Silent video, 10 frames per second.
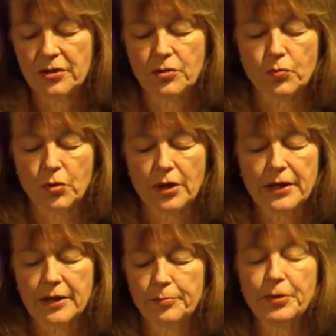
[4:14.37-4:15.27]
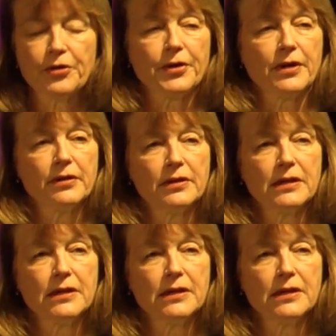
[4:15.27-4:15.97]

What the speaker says: the work at Imperial